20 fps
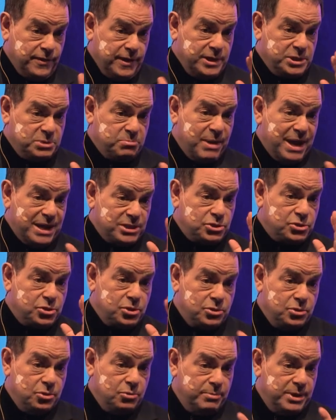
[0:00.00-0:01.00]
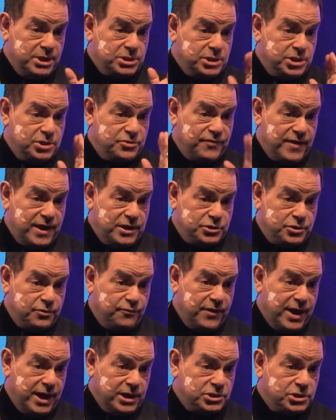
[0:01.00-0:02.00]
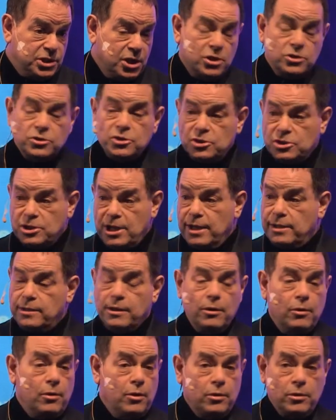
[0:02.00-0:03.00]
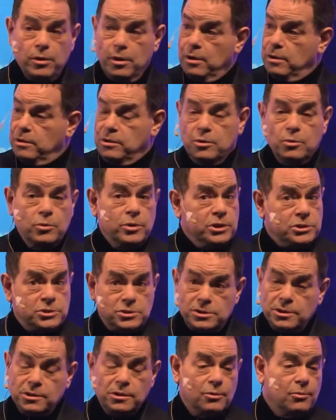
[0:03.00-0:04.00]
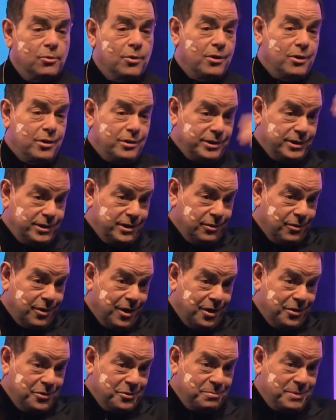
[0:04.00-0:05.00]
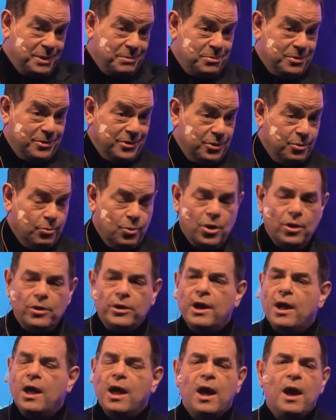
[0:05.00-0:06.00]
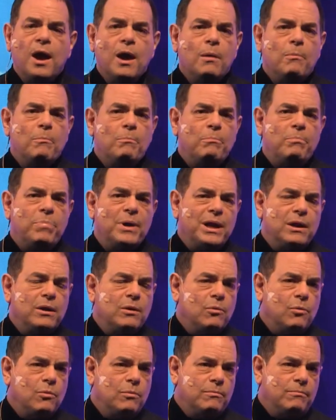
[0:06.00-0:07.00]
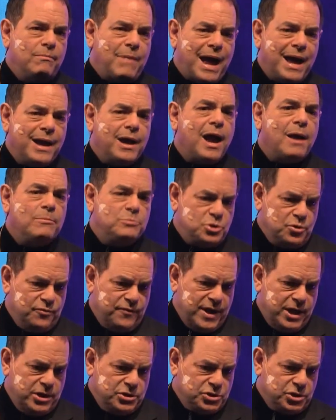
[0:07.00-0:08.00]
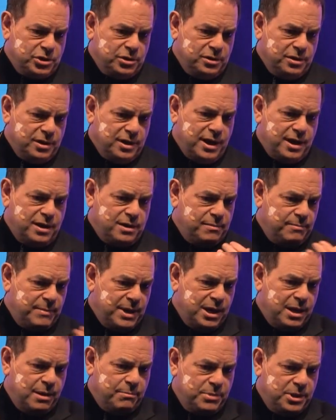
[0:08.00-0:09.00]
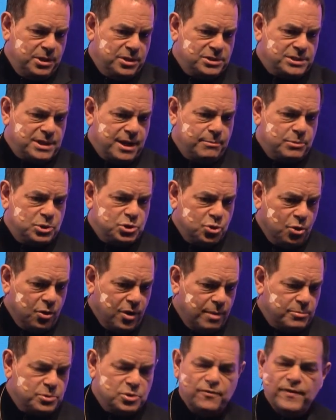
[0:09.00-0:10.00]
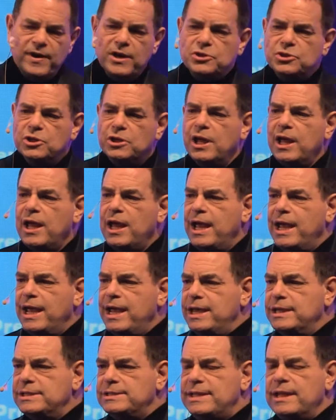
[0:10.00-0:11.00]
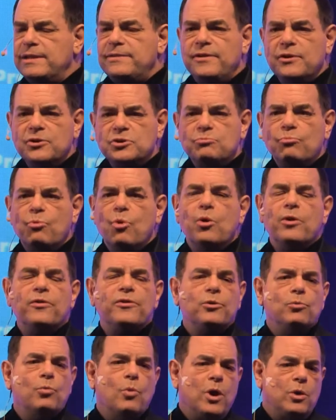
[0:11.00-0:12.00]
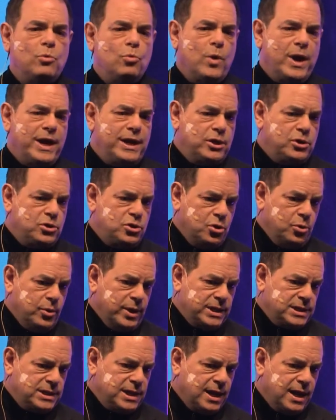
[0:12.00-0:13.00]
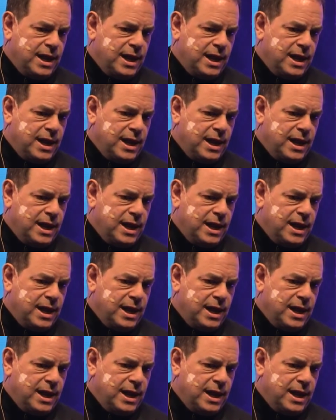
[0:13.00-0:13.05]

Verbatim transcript: that it's best to do business face-to-face, just like there are nudists in the world and there are other people in the world. But my observation, and it may not be the same as your observation, is that there's more than one way to do it,